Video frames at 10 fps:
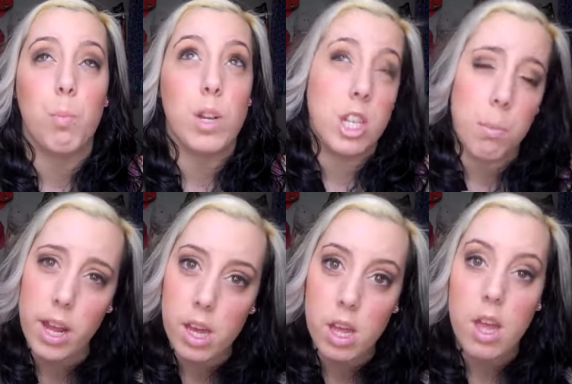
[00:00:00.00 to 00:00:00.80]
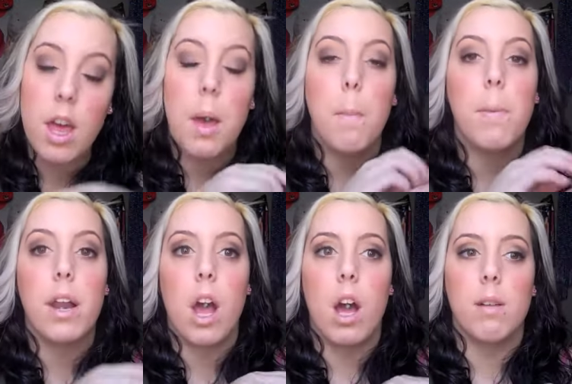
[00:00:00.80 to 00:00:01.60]
winter break,
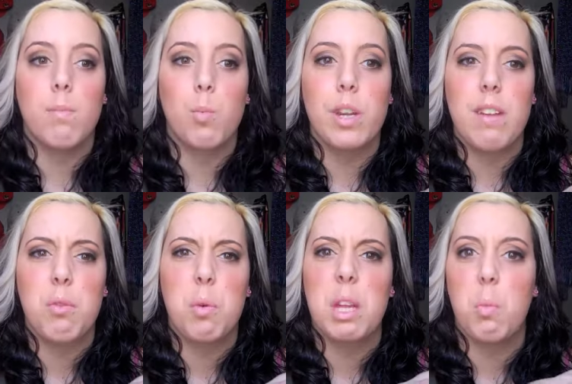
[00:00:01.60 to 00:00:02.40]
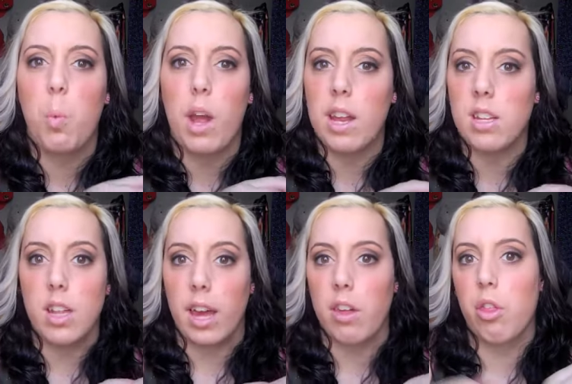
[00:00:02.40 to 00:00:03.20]
but um, we never really
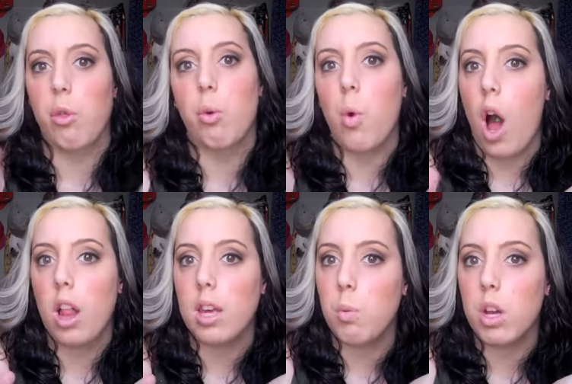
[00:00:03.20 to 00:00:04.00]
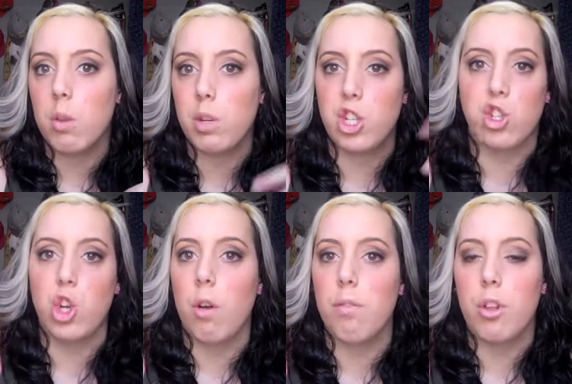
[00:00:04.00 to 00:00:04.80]
went like through Hollywood. We just
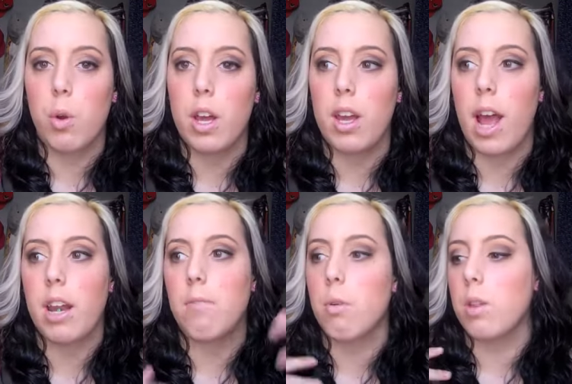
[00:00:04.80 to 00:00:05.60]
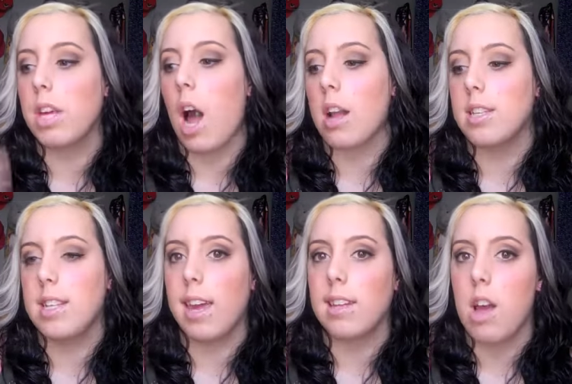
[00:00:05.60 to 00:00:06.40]
drove through it. I never really got to
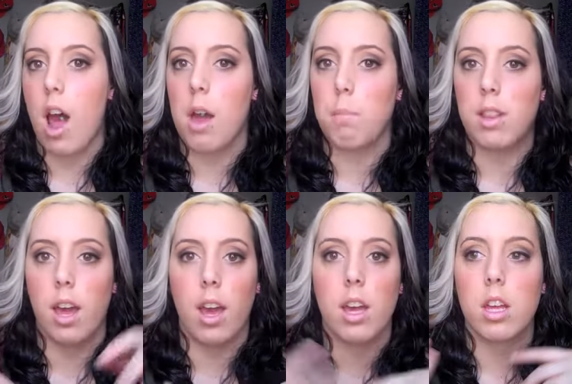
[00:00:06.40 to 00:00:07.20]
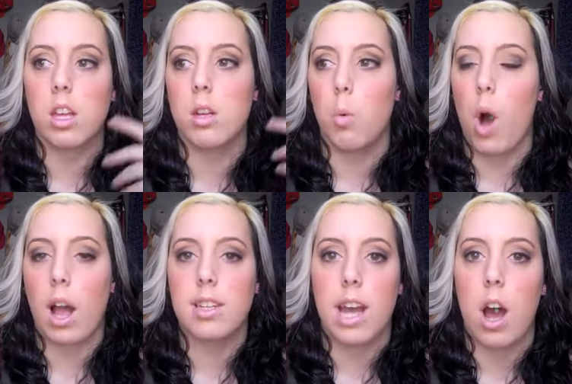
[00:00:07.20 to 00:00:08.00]
take time and like
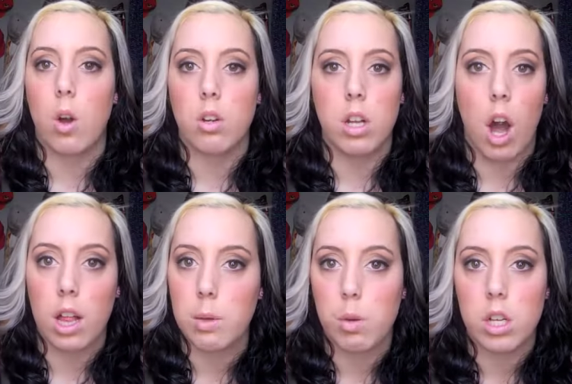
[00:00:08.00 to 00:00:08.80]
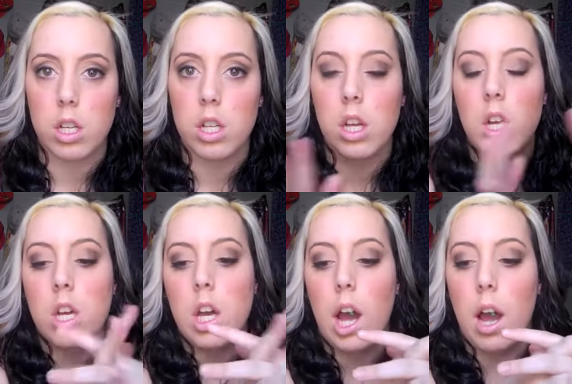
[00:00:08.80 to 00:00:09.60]
walk down Hollywood.
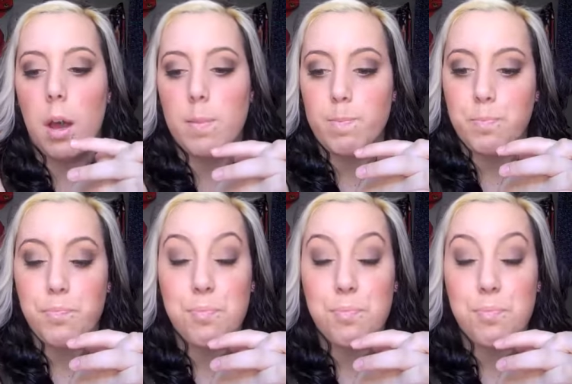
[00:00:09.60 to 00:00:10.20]
Um,